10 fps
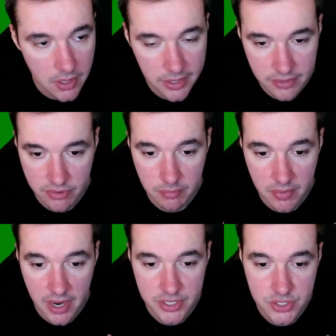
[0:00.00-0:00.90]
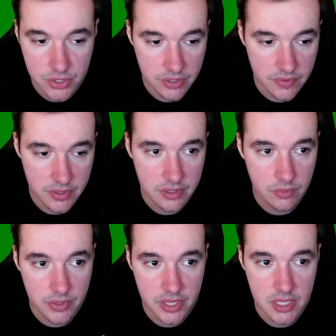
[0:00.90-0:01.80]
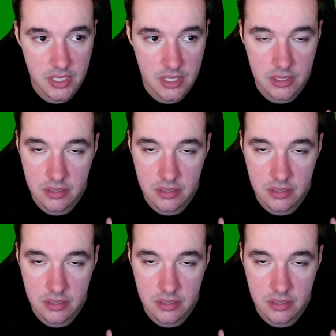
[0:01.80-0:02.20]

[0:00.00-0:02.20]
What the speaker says: from my server within the